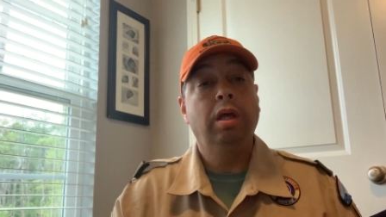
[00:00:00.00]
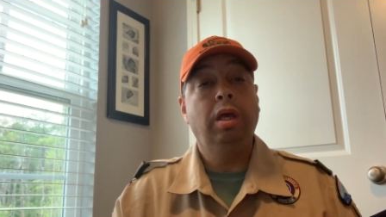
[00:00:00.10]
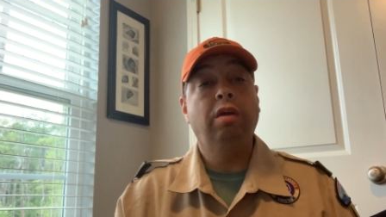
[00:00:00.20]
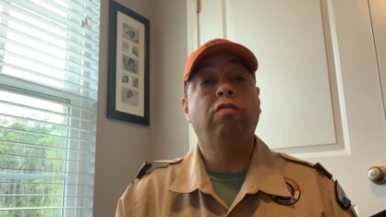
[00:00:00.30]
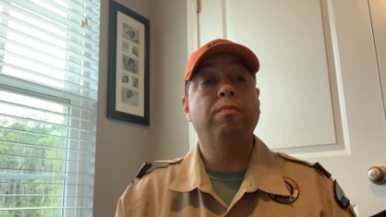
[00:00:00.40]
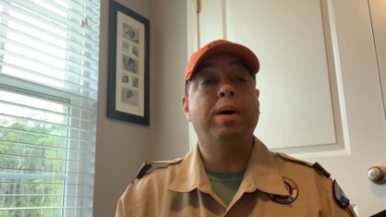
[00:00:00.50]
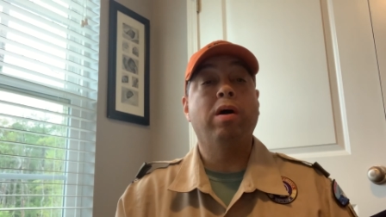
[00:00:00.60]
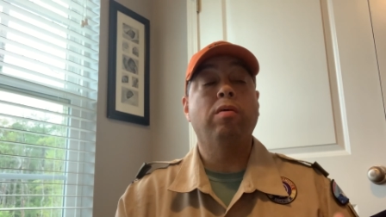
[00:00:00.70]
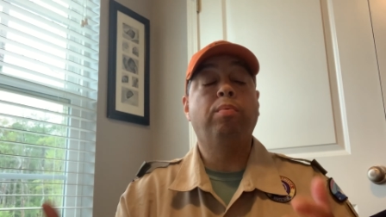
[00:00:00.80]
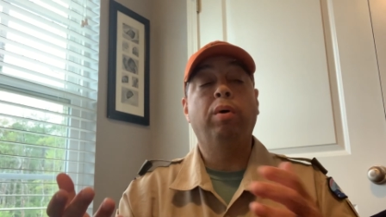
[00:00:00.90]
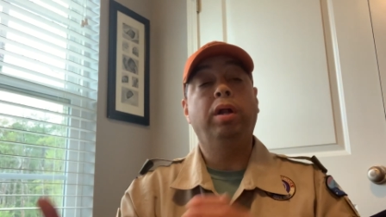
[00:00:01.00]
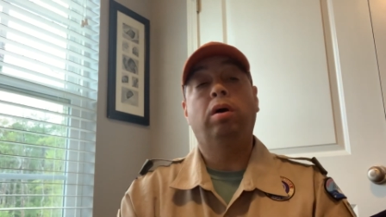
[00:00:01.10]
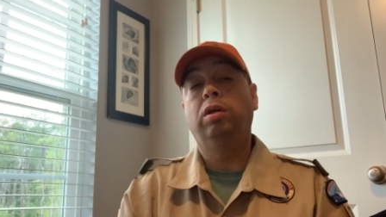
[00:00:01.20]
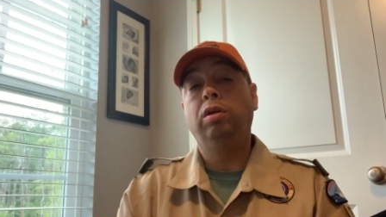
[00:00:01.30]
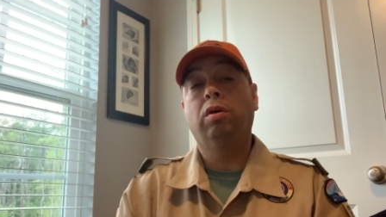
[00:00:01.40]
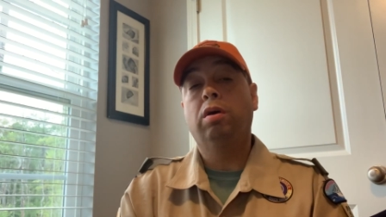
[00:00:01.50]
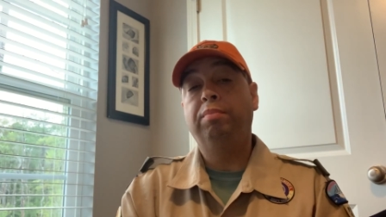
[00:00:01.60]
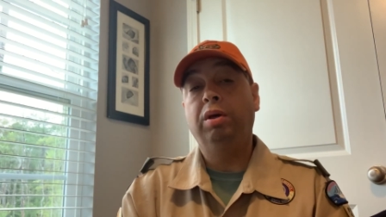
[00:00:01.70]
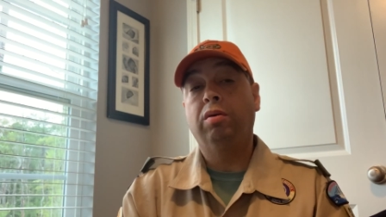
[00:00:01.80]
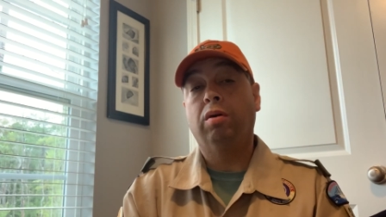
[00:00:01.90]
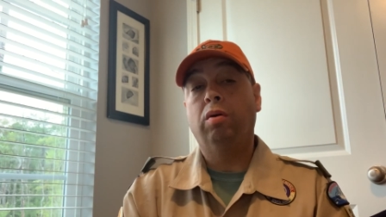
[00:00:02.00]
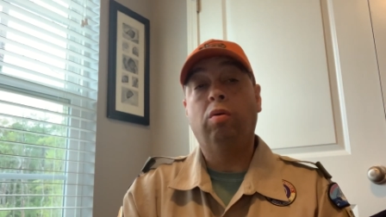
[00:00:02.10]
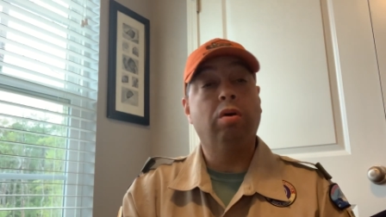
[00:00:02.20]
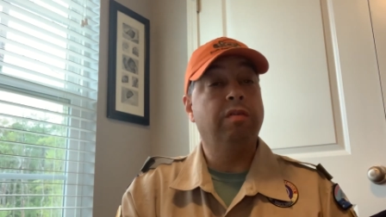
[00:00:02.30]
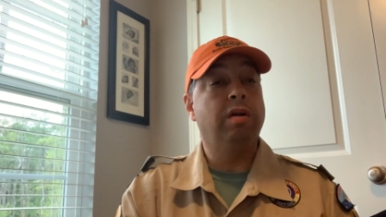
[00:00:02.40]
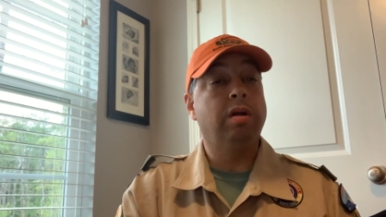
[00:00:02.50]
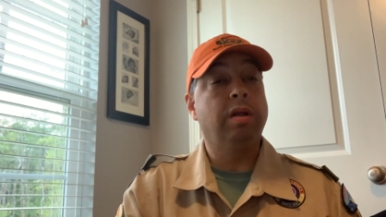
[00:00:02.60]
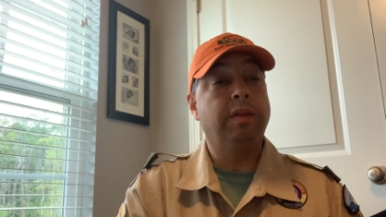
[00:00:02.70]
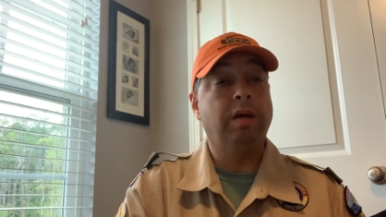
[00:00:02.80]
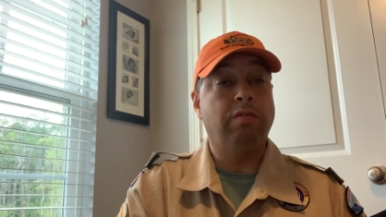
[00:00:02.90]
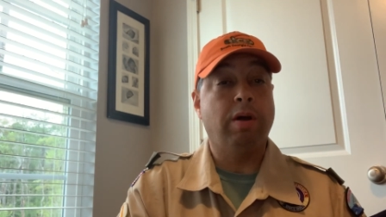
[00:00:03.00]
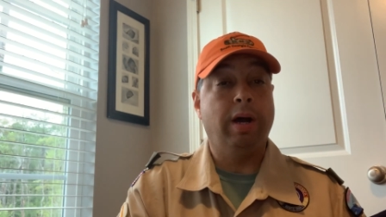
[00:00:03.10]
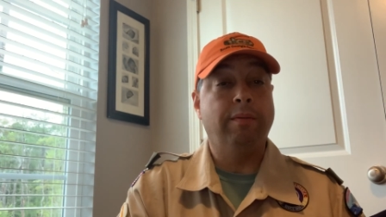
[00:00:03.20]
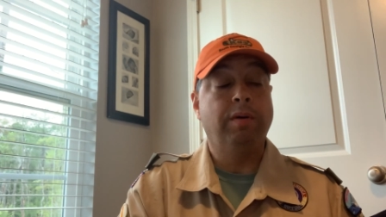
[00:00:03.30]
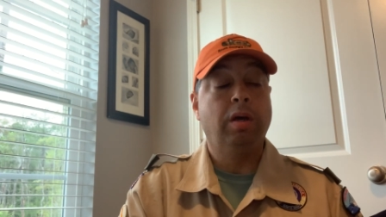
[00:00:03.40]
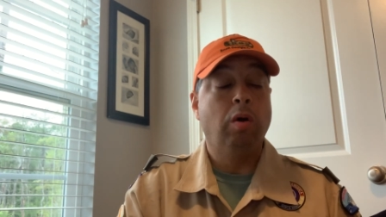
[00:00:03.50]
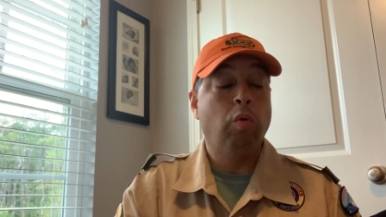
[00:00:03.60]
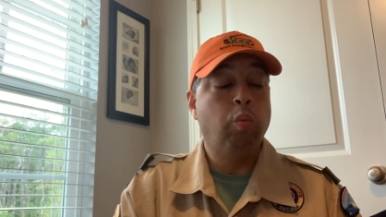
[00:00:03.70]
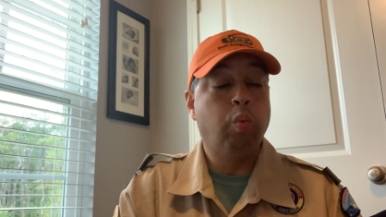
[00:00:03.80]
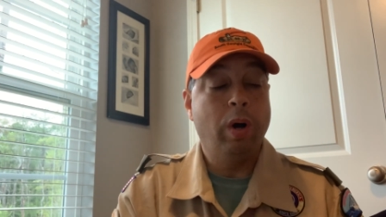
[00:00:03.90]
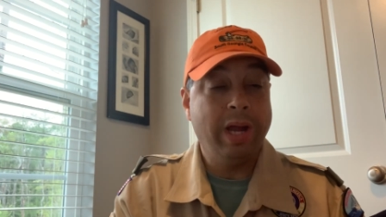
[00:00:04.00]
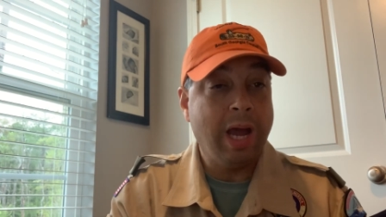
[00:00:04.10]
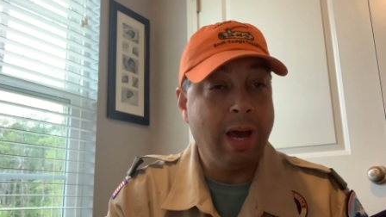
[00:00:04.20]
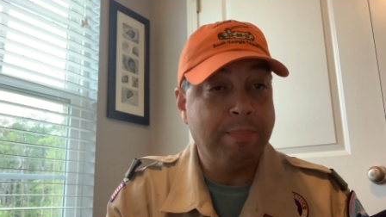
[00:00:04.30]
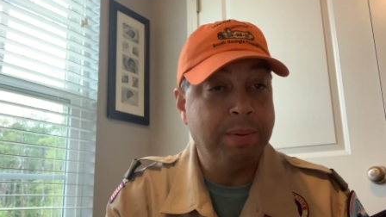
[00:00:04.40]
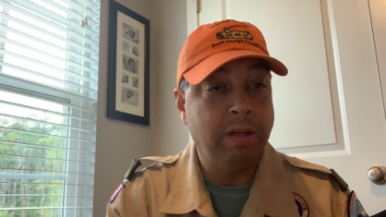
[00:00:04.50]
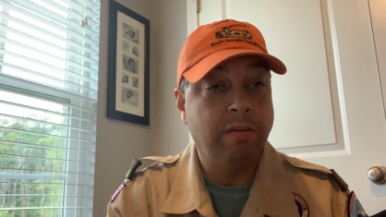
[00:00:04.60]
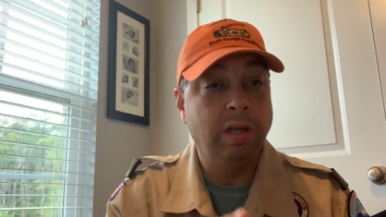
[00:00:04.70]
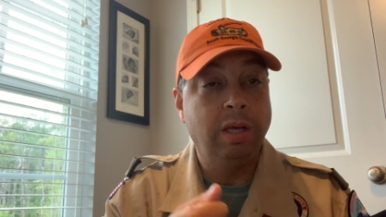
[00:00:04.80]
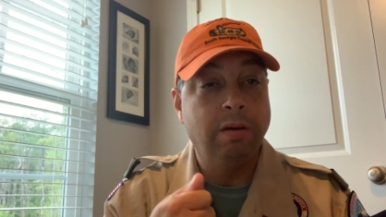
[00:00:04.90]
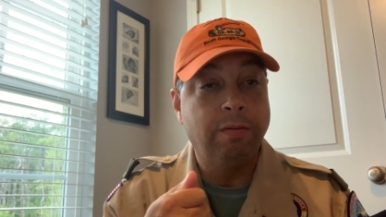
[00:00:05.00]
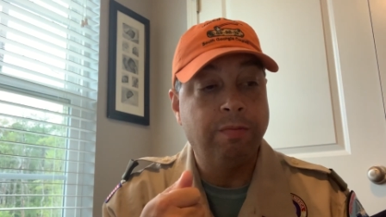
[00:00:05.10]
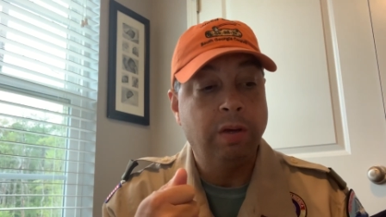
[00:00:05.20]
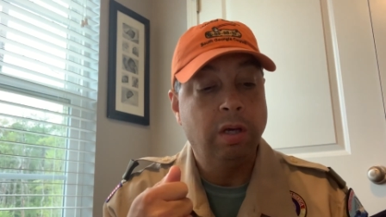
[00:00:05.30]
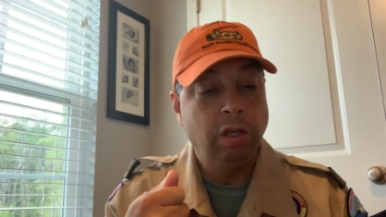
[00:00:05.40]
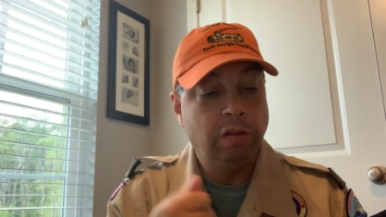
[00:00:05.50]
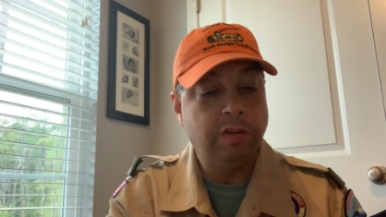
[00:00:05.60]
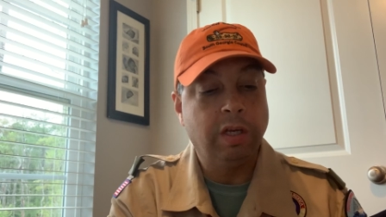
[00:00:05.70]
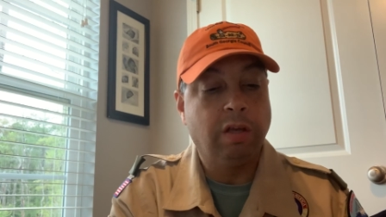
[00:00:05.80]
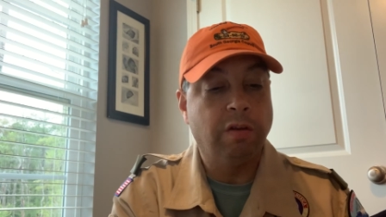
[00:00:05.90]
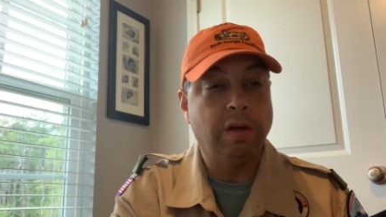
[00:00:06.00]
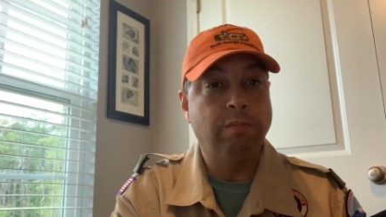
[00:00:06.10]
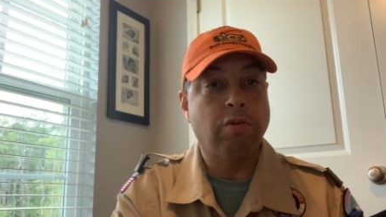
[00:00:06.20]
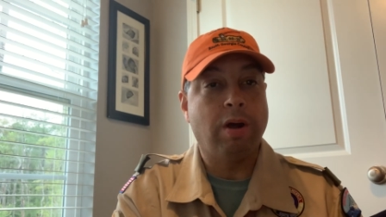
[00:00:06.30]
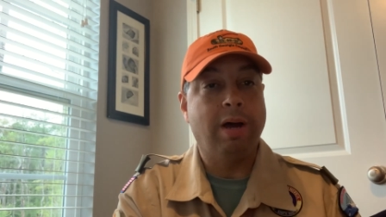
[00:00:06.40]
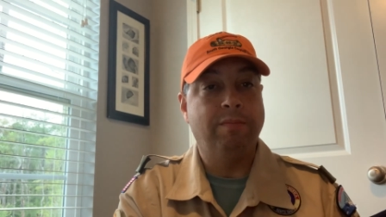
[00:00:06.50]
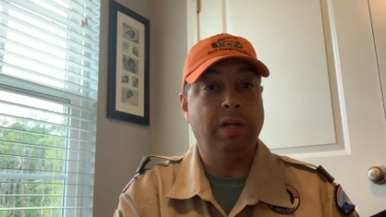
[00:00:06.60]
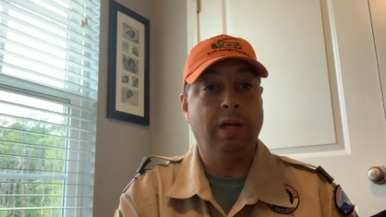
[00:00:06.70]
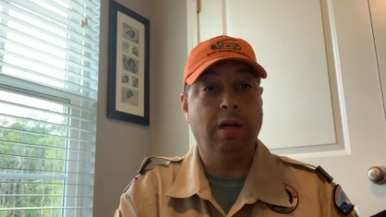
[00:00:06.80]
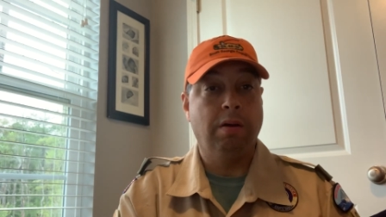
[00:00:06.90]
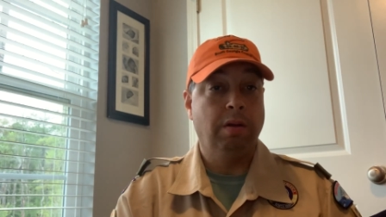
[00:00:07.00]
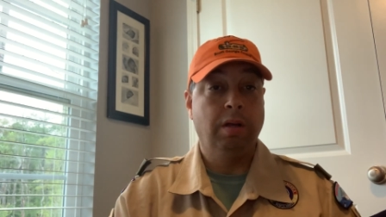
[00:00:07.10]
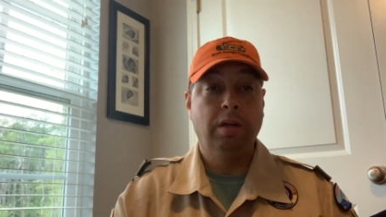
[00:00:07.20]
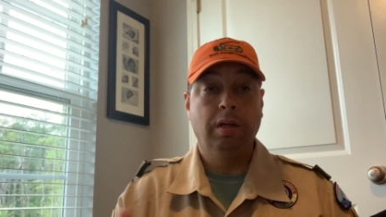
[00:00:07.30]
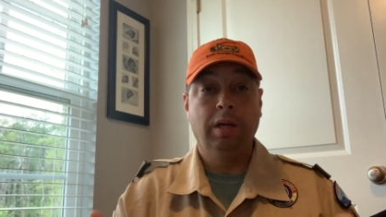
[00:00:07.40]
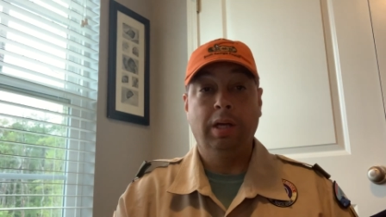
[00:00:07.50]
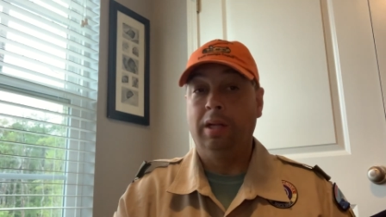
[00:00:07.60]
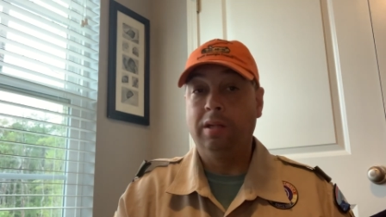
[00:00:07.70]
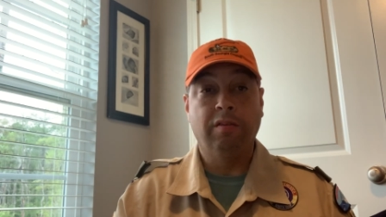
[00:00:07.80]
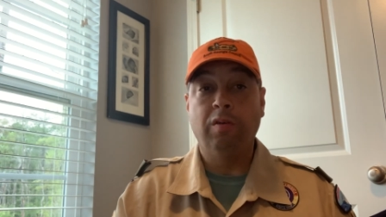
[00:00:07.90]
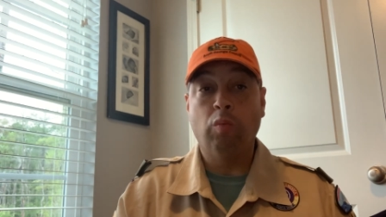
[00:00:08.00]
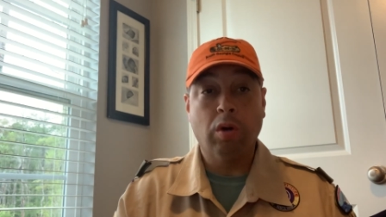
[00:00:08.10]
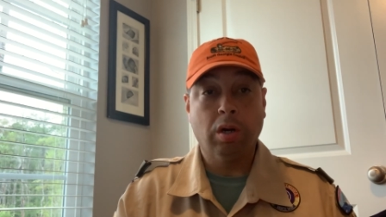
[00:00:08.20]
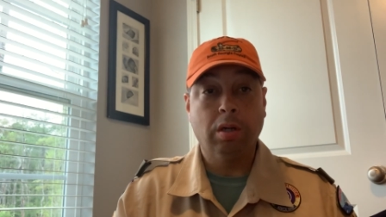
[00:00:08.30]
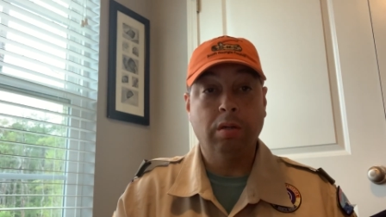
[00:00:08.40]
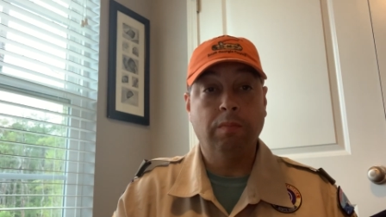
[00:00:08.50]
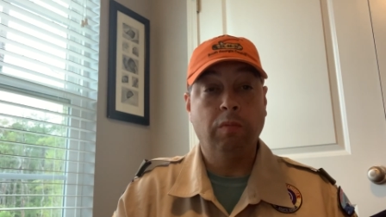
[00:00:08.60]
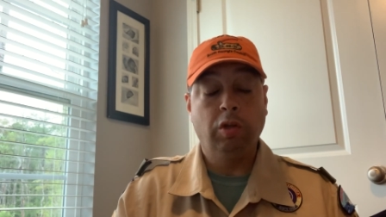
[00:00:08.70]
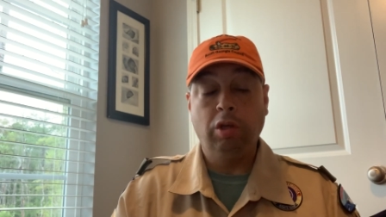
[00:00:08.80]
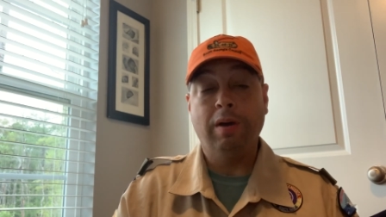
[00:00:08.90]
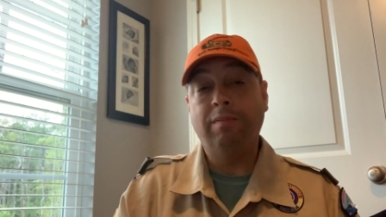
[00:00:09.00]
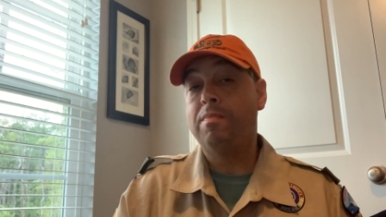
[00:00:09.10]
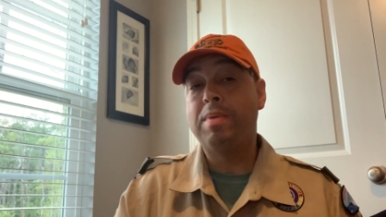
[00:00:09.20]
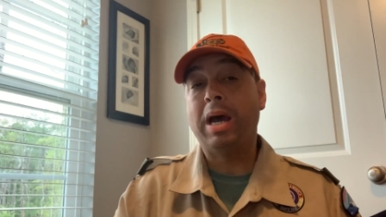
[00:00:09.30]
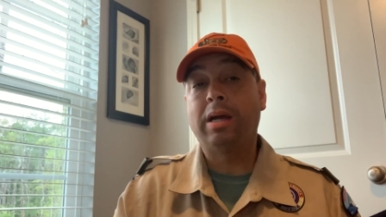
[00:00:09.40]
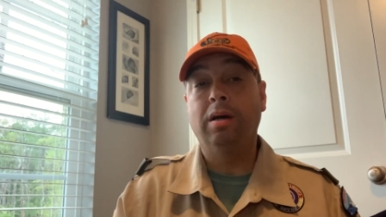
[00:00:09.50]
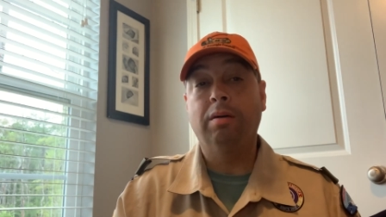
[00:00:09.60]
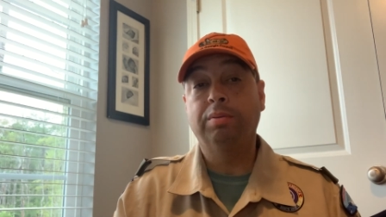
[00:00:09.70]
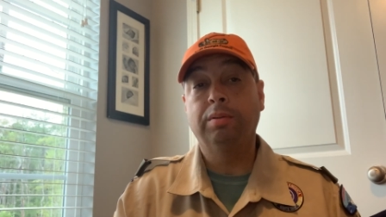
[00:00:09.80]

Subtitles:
Is your PowerPoint on your computer, or is it on a thumb drive? What happens if you stick your thumb drive in there and it doesn't work? Do you have a backup?